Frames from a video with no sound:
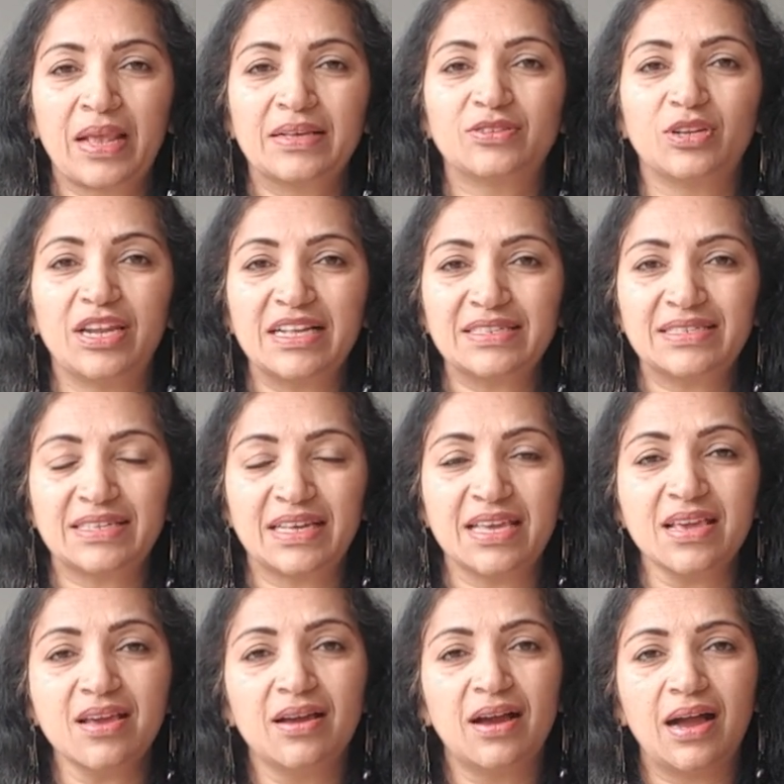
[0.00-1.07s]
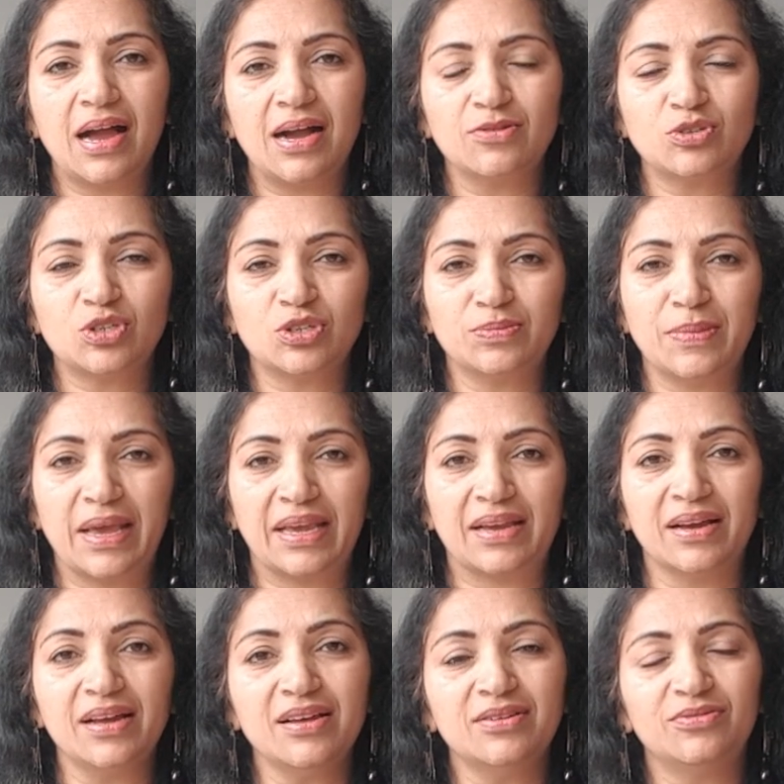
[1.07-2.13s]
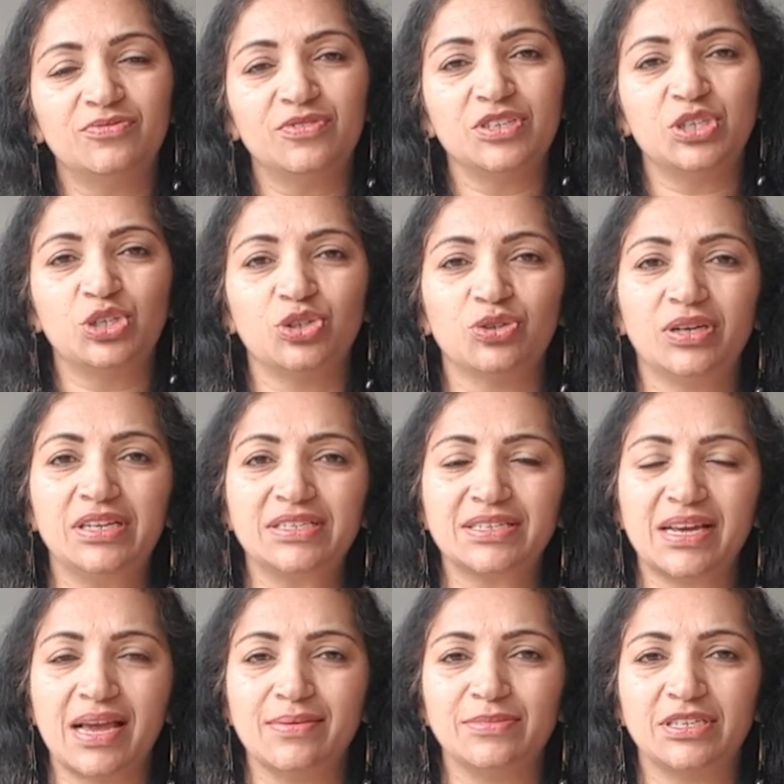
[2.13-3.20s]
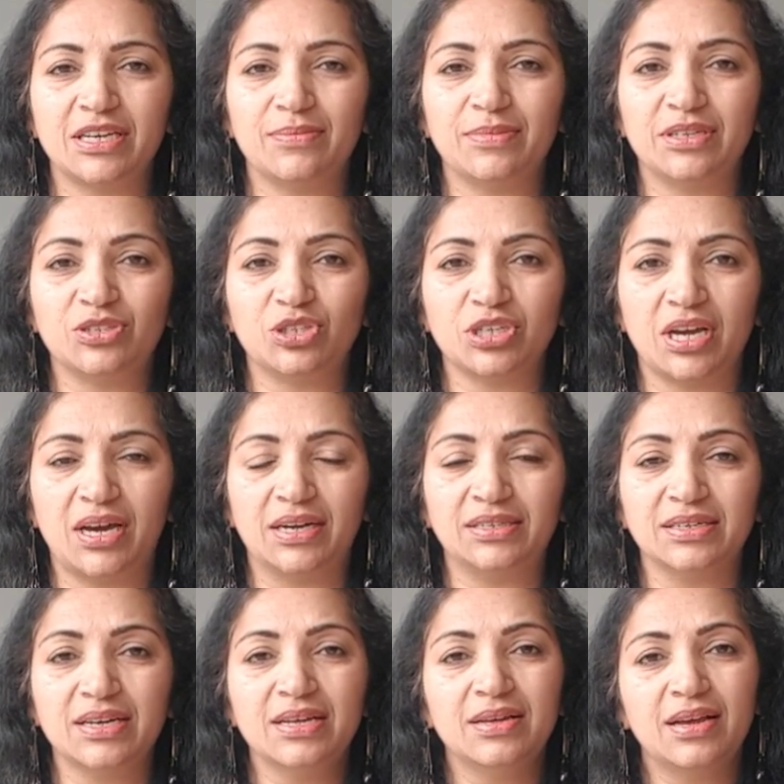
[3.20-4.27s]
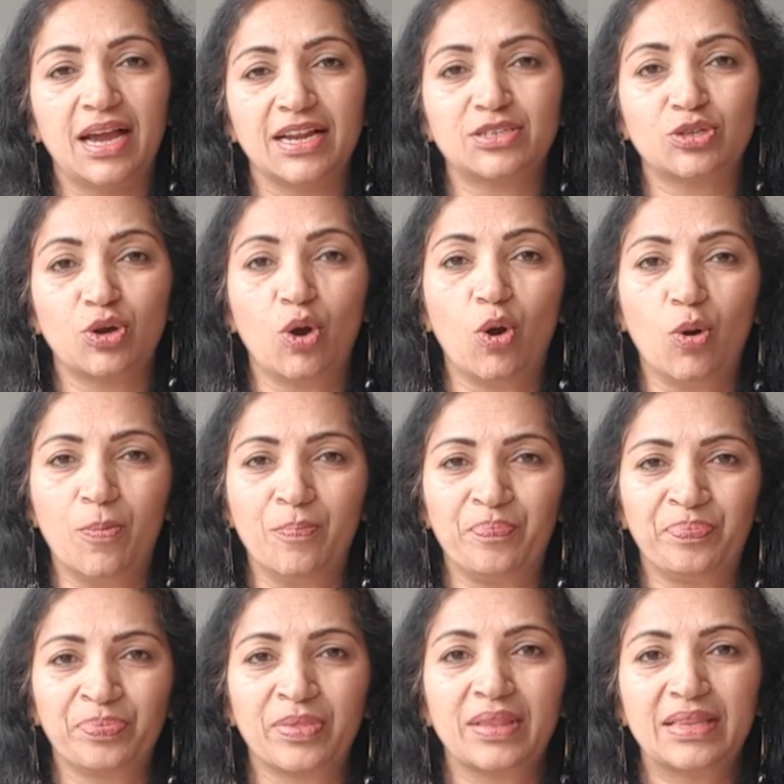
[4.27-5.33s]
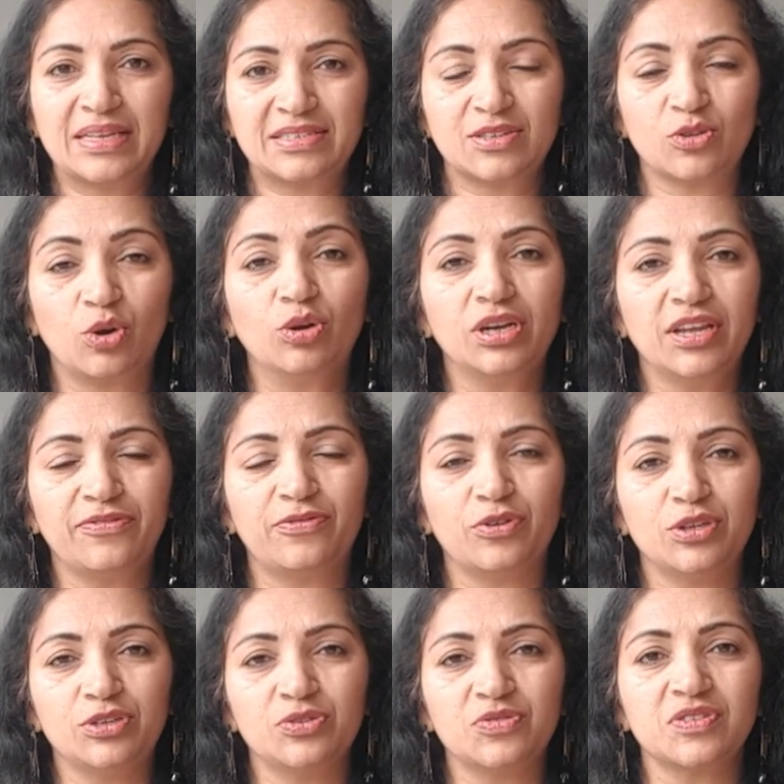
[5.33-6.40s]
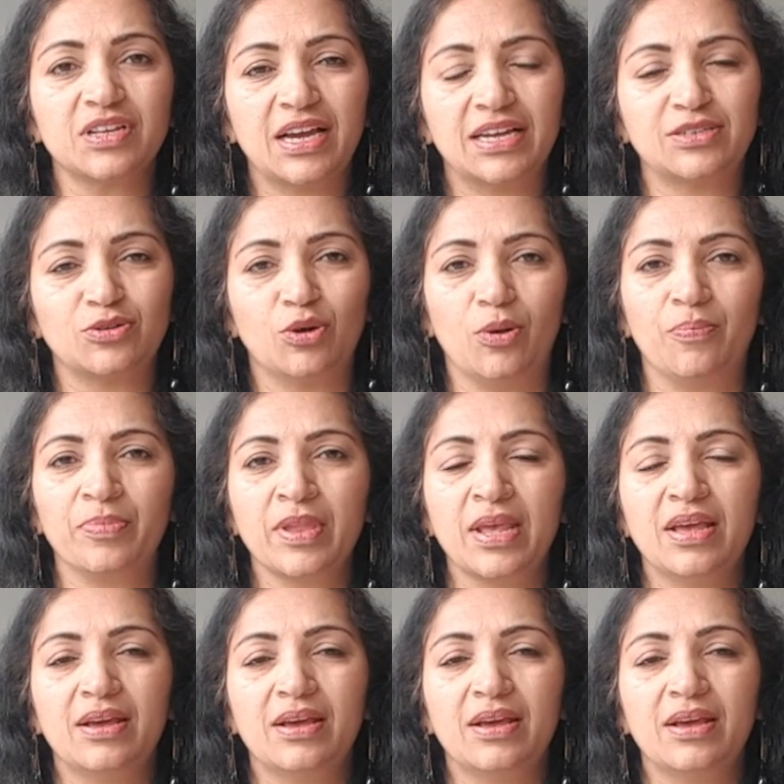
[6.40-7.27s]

So let's see how to make a visual timetable chart at home. This is only for use at home.